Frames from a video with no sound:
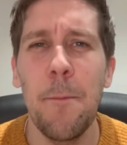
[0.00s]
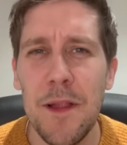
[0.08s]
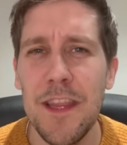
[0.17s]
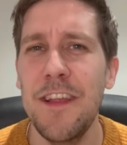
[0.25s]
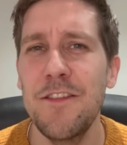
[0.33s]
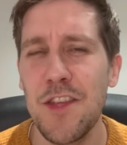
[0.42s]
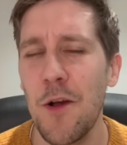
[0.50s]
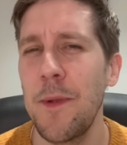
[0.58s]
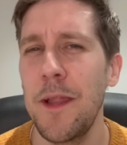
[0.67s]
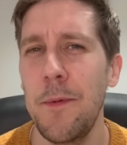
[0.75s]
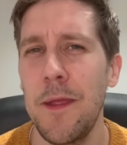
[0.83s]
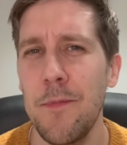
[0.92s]
believe so
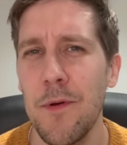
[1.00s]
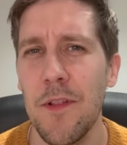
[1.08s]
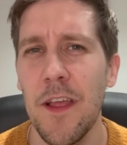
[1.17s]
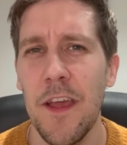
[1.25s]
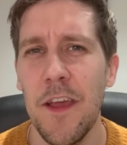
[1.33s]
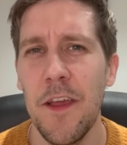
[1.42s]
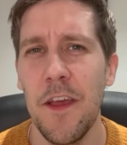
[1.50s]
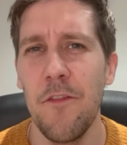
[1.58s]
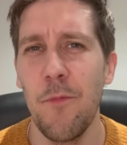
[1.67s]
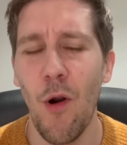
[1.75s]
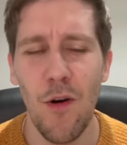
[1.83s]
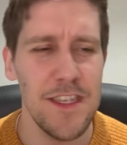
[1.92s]
many people
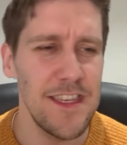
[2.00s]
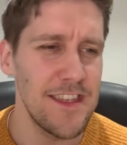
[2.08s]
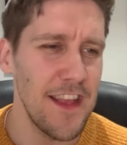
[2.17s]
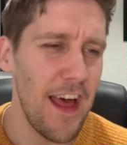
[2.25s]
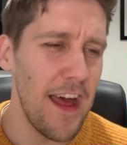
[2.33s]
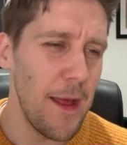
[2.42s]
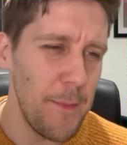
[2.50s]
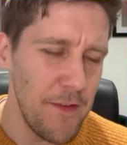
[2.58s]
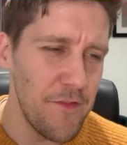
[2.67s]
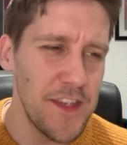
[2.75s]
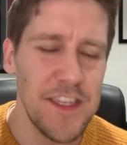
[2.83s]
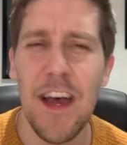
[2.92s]
have bought into that. I
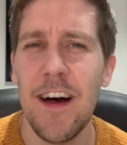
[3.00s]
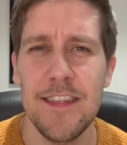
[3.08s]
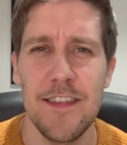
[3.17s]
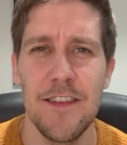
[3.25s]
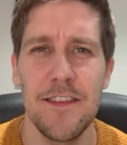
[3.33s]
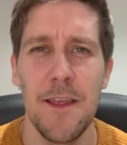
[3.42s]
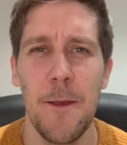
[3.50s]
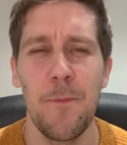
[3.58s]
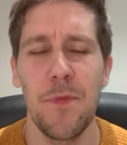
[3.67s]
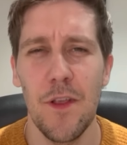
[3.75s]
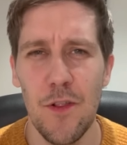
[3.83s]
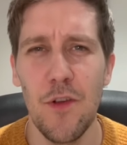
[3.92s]
mean, for starters,
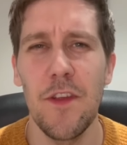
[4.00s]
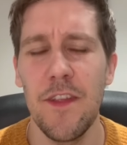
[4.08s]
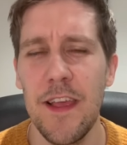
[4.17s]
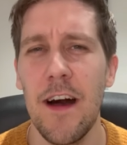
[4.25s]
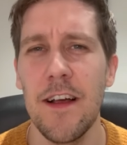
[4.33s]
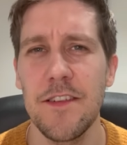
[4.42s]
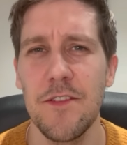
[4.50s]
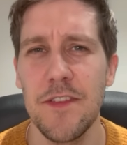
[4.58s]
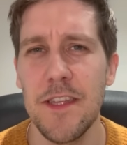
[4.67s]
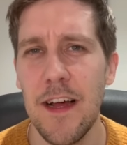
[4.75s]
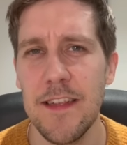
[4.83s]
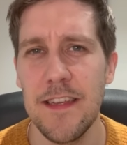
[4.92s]
look at the Arsenal
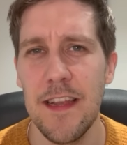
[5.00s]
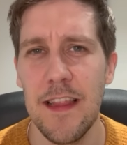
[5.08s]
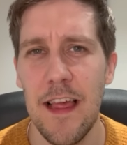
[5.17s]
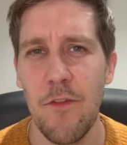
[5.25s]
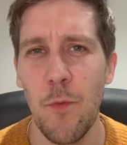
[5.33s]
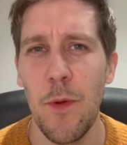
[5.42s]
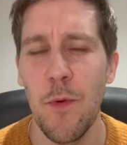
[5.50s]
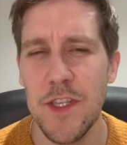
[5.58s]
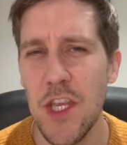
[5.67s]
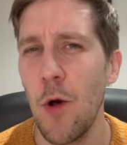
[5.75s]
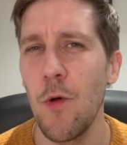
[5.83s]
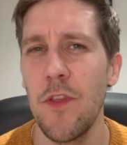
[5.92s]
starting 11. We were
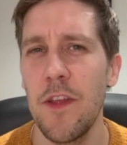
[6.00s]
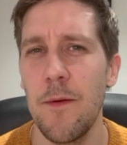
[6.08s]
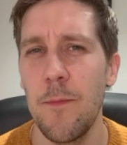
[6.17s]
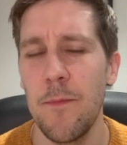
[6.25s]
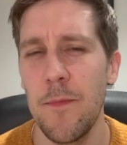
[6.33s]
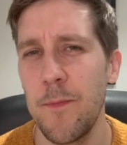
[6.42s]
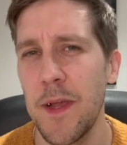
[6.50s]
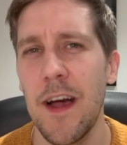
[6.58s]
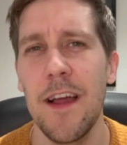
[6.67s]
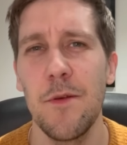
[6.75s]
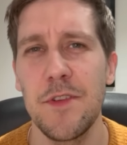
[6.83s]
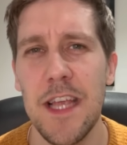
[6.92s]
told that
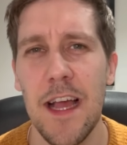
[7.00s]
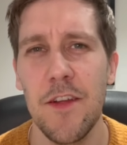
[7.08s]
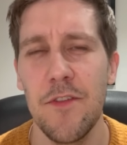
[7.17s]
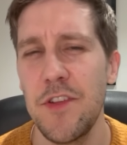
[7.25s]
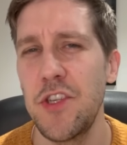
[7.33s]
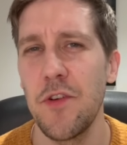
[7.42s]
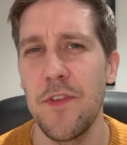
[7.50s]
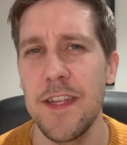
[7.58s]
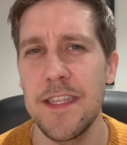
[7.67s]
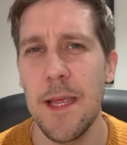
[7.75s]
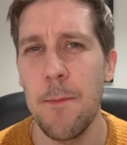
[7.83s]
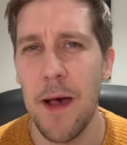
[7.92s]
Bukayo Saka and
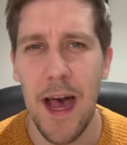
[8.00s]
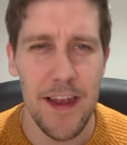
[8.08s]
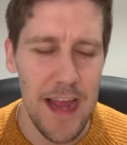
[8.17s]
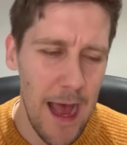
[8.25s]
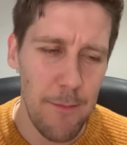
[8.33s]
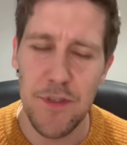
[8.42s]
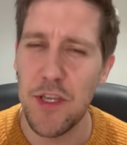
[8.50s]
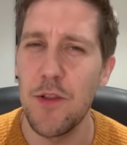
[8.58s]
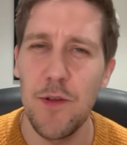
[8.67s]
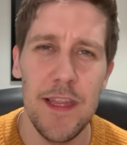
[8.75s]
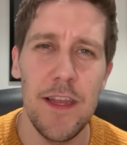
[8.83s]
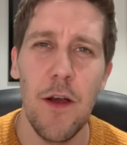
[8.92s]
Jurriën Timber had
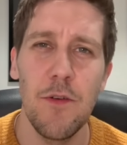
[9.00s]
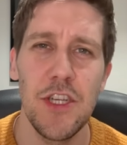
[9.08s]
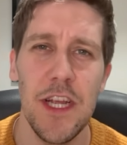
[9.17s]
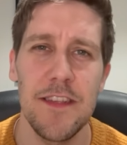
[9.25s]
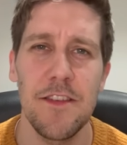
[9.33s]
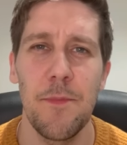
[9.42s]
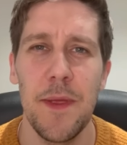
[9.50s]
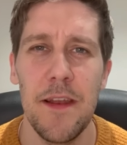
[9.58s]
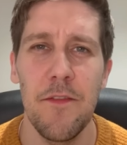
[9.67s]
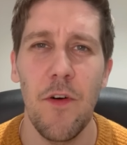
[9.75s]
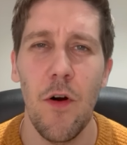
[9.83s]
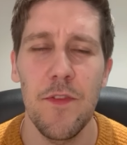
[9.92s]
absolutely no chance of being
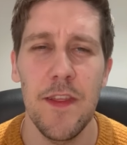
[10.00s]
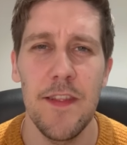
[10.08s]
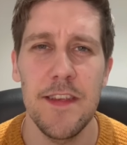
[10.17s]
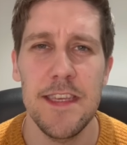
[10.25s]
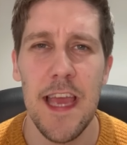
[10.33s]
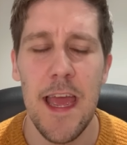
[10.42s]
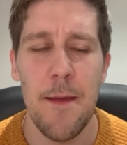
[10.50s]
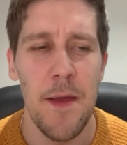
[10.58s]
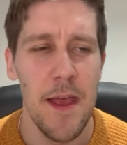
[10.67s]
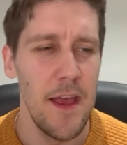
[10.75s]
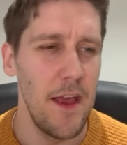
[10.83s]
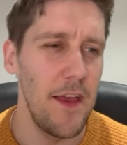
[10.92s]
involved in this game.
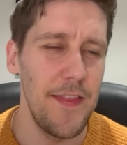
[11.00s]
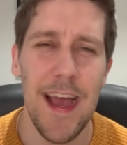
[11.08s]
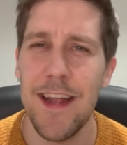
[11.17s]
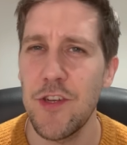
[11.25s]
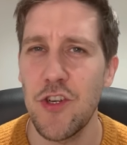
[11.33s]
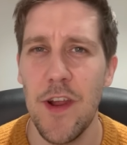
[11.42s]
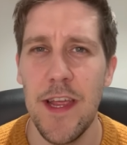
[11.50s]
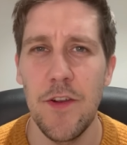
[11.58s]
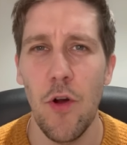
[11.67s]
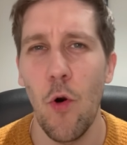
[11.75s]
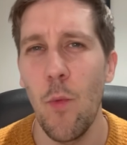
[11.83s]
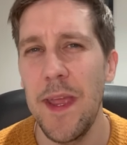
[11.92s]
They hadn't
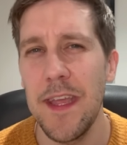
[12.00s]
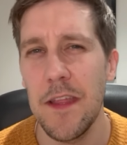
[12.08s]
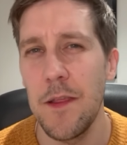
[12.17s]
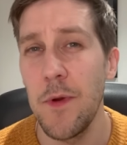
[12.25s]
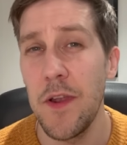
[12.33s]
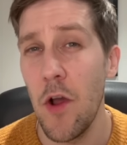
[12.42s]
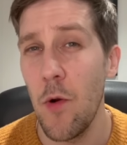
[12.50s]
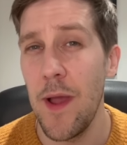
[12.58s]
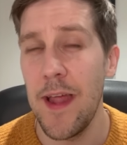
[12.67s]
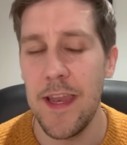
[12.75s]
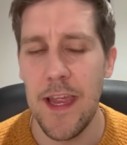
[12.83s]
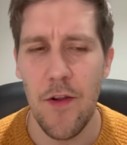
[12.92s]
trained all week and they were
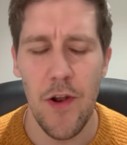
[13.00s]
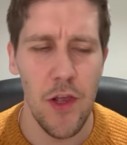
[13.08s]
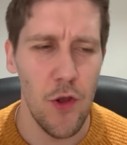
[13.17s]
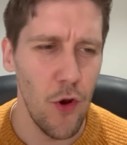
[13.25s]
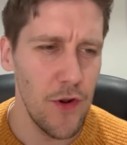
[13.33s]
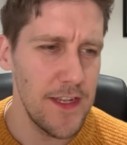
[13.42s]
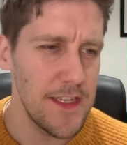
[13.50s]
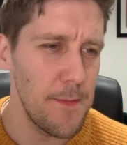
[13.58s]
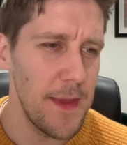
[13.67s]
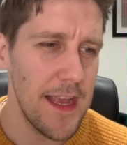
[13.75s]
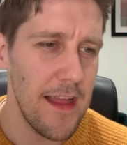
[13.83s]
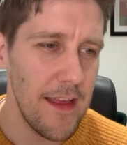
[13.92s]
nowhere near it, according to
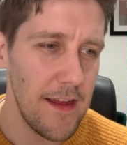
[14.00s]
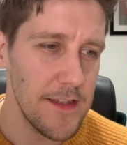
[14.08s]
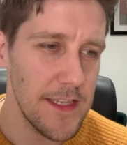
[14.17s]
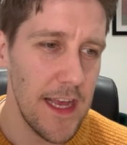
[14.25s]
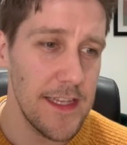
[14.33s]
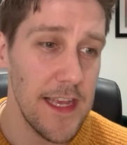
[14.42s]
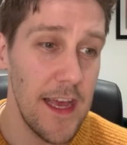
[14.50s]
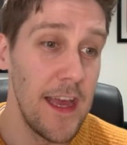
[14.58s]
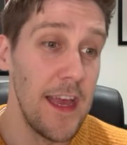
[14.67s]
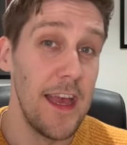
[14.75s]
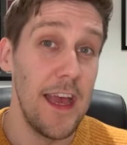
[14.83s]
Mikel Arteta.